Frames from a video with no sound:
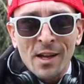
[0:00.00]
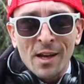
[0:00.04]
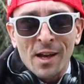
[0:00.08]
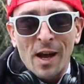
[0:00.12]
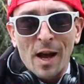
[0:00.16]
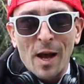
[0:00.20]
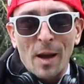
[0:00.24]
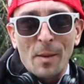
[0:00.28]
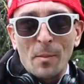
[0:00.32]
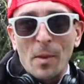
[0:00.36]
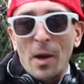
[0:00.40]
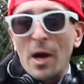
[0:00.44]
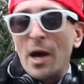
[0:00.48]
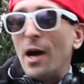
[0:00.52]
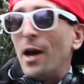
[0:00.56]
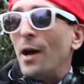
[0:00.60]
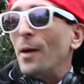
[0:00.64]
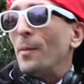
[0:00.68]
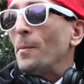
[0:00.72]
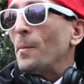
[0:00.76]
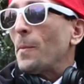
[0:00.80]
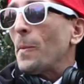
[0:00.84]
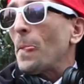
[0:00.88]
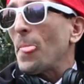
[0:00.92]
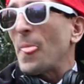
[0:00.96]
I'm uh,
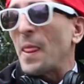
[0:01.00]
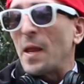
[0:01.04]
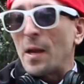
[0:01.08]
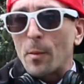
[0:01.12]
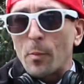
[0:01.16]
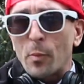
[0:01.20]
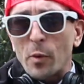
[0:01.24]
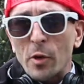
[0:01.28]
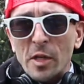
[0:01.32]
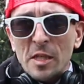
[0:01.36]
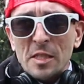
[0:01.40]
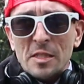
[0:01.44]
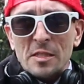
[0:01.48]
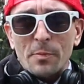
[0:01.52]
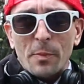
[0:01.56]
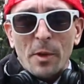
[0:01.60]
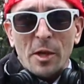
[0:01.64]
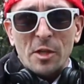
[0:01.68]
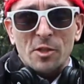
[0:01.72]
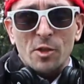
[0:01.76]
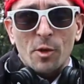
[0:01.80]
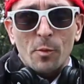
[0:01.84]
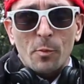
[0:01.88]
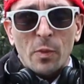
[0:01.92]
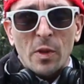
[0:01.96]
in a pretty
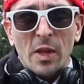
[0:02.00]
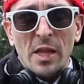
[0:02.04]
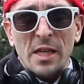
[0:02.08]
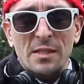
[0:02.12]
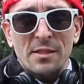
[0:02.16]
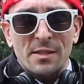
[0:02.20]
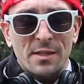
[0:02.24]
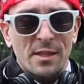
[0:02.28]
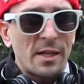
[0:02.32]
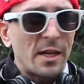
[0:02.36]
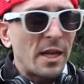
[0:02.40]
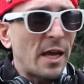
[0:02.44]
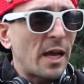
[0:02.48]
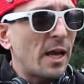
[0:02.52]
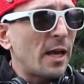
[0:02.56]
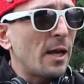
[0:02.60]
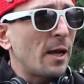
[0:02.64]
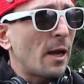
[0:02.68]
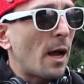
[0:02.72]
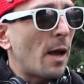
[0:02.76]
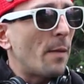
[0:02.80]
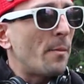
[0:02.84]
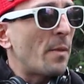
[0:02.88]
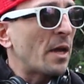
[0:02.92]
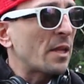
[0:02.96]
special place
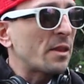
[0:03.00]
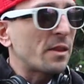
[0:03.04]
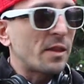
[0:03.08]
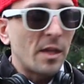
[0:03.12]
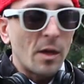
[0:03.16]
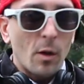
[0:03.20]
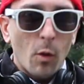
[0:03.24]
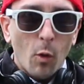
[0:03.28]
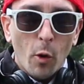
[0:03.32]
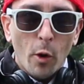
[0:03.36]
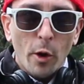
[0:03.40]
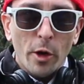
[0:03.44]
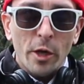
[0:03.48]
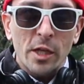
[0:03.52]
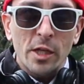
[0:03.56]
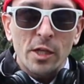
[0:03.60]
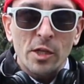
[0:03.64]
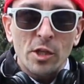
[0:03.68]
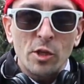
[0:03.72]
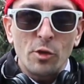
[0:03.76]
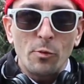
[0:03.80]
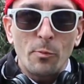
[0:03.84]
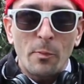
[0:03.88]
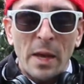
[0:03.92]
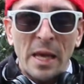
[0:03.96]
today. I'm at the Oregon
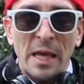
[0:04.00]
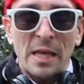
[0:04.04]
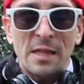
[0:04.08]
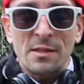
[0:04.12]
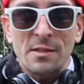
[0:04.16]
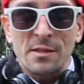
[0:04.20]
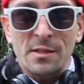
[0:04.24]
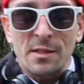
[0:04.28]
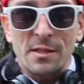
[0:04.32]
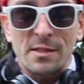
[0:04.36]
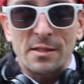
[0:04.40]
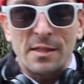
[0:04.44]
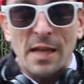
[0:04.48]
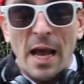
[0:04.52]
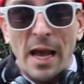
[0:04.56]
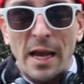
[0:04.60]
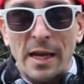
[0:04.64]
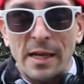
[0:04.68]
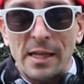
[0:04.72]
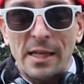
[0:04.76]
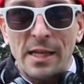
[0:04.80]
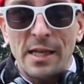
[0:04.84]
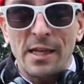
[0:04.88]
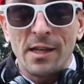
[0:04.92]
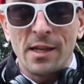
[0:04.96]
Humane
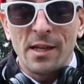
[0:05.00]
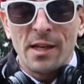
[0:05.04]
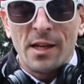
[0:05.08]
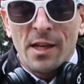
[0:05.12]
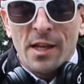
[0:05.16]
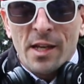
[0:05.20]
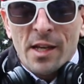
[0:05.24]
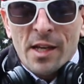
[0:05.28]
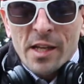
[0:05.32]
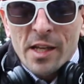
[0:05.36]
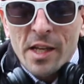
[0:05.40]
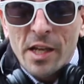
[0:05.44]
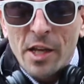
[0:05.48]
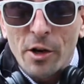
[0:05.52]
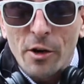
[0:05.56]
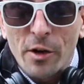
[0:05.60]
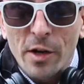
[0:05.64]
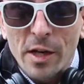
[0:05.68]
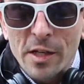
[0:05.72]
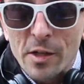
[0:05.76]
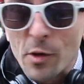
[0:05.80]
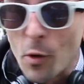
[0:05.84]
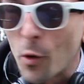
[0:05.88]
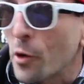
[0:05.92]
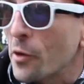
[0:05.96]
Society here
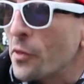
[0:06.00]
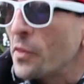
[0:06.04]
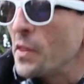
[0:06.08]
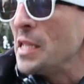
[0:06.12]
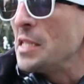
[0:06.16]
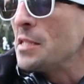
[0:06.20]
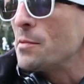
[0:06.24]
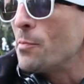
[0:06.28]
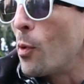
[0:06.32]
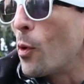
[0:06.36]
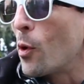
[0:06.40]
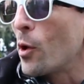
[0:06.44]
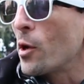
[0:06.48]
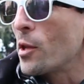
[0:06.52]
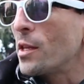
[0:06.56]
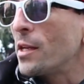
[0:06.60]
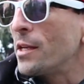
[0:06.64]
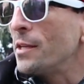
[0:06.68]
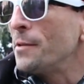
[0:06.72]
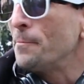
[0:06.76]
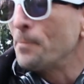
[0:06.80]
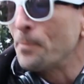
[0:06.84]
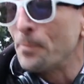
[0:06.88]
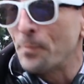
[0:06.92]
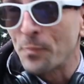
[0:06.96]
in Northeast
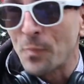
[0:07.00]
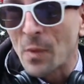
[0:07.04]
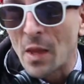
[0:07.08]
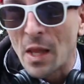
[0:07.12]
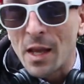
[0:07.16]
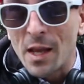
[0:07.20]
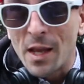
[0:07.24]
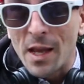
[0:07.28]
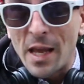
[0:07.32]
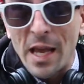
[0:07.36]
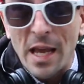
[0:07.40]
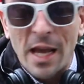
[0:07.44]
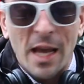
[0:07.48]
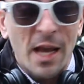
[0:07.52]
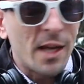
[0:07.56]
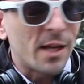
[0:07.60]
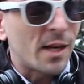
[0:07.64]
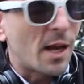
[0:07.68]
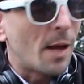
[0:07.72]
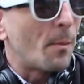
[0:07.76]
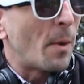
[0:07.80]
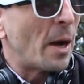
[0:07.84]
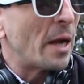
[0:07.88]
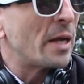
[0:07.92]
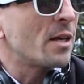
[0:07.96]
Portland
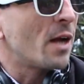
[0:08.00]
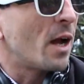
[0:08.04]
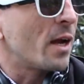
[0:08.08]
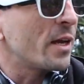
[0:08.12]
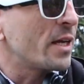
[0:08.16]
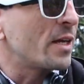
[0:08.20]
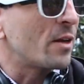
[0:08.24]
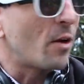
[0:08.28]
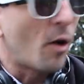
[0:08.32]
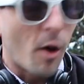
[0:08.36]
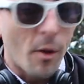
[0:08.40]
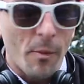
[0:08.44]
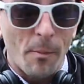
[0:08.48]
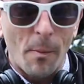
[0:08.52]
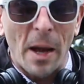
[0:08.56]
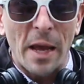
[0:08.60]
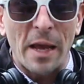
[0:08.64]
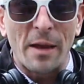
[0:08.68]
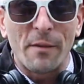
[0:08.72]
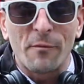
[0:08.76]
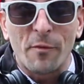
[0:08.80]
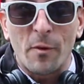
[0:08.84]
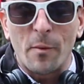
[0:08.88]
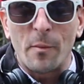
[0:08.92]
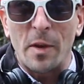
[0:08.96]
and I might not get all
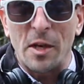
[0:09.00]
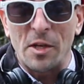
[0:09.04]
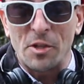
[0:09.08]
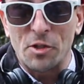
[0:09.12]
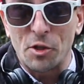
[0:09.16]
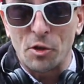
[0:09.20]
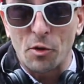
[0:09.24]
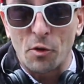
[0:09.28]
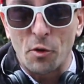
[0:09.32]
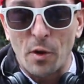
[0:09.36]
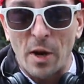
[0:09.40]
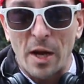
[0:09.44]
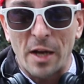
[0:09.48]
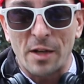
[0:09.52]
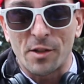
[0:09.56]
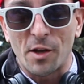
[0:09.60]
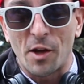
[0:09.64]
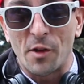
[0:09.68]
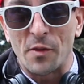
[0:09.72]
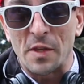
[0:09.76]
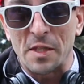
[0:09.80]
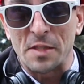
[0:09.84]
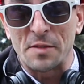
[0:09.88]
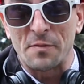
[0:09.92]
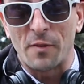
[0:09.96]
my information correct
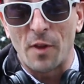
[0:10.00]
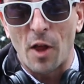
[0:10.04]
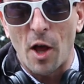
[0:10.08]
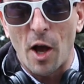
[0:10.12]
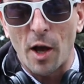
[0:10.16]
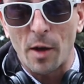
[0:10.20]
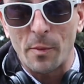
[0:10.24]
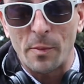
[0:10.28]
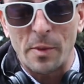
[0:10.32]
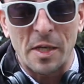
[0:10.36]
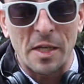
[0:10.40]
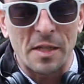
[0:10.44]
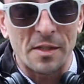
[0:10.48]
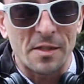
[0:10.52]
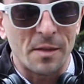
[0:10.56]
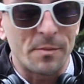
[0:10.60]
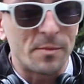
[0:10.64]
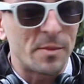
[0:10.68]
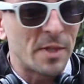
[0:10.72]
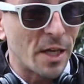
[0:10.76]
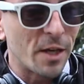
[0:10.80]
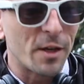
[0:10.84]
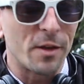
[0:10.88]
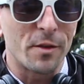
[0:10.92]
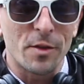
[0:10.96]
on this vlog because to
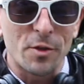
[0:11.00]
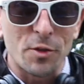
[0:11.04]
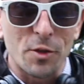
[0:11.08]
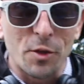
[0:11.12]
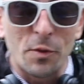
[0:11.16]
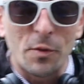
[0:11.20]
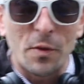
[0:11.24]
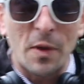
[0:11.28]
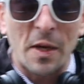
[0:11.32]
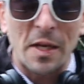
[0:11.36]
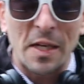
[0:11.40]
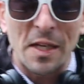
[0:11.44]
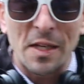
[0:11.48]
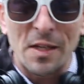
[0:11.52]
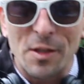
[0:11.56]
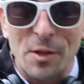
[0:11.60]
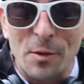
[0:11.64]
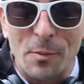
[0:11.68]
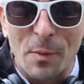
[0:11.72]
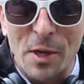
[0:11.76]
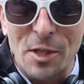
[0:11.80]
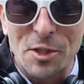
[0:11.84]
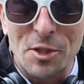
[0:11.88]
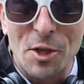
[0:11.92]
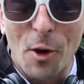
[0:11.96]
tell you the truth, I didn't
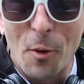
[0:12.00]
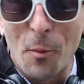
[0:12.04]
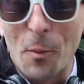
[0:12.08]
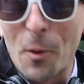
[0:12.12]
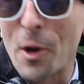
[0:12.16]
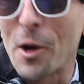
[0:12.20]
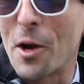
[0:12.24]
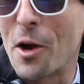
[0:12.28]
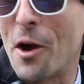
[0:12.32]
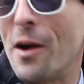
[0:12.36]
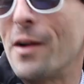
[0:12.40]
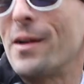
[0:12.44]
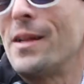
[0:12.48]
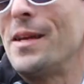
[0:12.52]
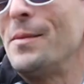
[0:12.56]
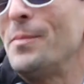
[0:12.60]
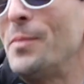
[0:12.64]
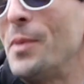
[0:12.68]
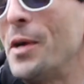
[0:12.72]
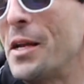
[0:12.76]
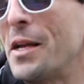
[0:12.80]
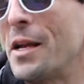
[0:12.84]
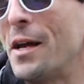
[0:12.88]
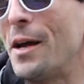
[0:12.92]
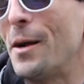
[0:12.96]
do much homework on it,
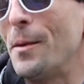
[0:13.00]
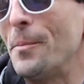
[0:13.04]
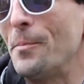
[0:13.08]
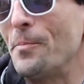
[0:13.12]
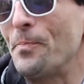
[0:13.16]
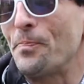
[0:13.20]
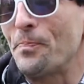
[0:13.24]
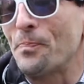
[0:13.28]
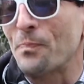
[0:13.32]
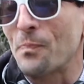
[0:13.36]
but um,